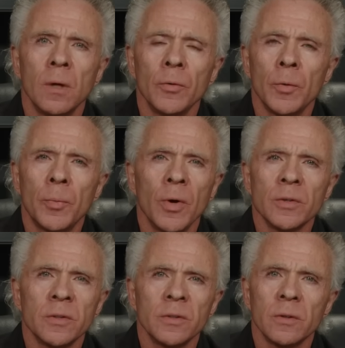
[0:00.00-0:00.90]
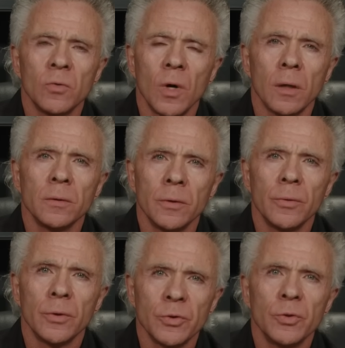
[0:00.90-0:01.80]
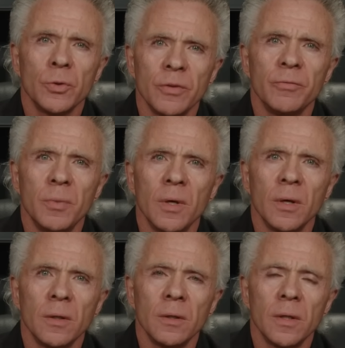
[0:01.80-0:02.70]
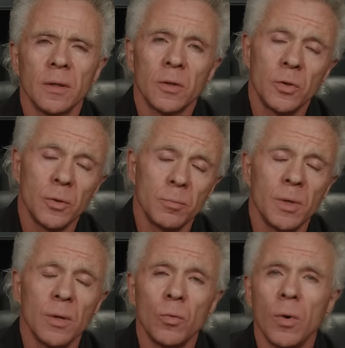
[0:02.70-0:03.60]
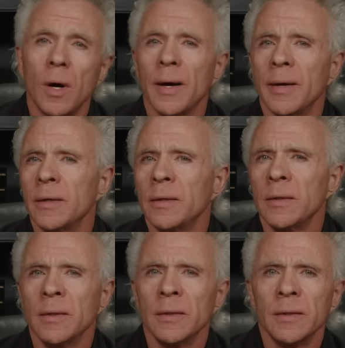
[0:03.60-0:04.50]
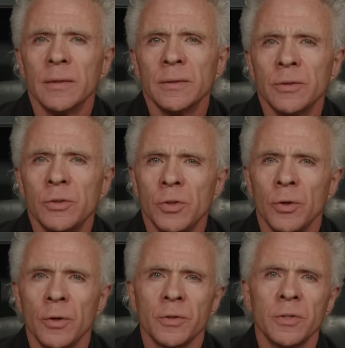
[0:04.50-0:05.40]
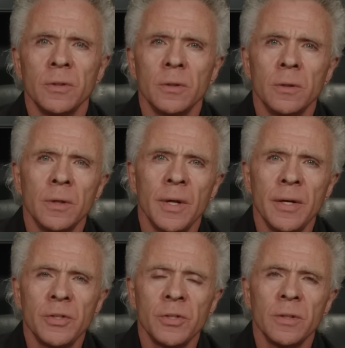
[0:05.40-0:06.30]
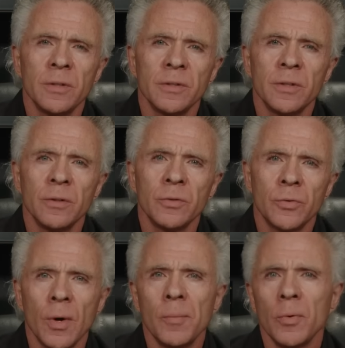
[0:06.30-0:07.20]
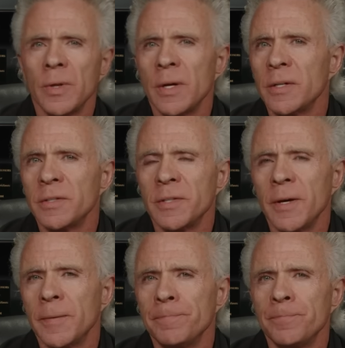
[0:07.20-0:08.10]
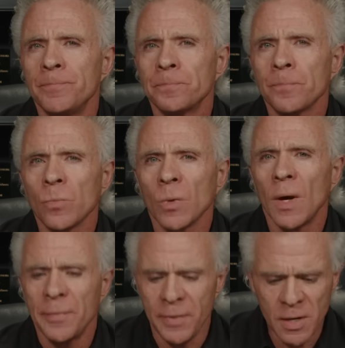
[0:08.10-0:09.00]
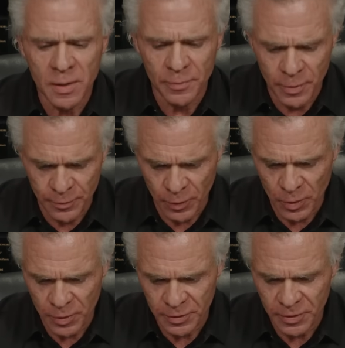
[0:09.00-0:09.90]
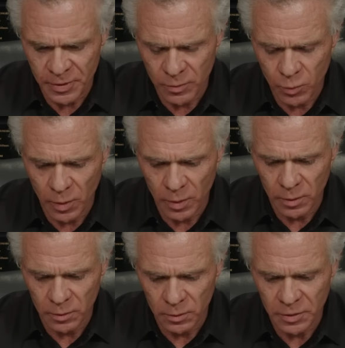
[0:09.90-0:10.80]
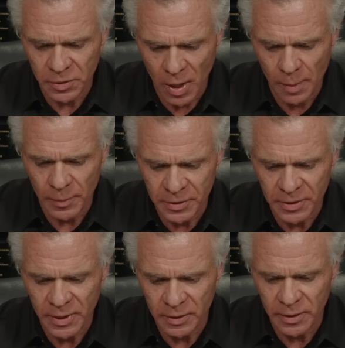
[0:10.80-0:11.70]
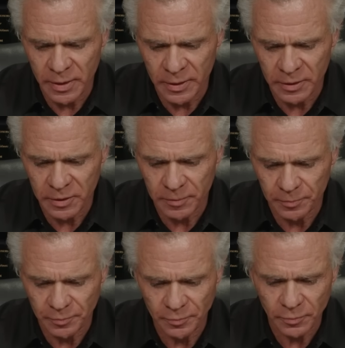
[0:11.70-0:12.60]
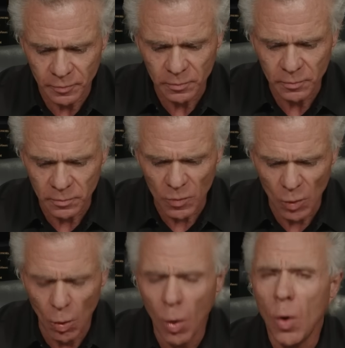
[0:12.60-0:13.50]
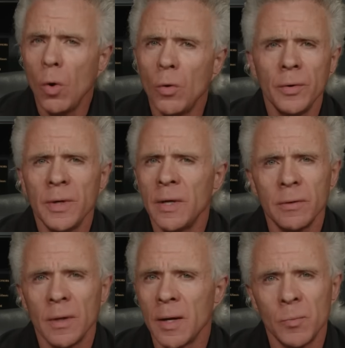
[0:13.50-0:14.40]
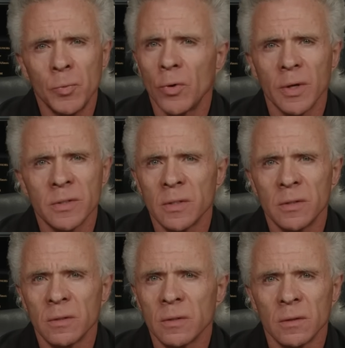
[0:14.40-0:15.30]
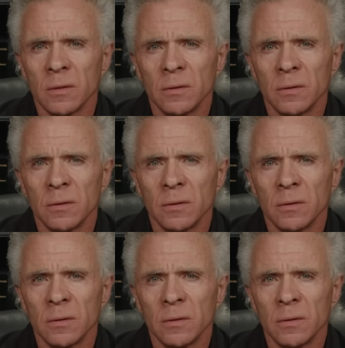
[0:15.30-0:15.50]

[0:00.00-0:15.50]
on the presence of God that there should have been, and that could be why uh, the church and the nation is in the trouble that it's in. I think of the verse where the psalmist said this all oh, in thy presence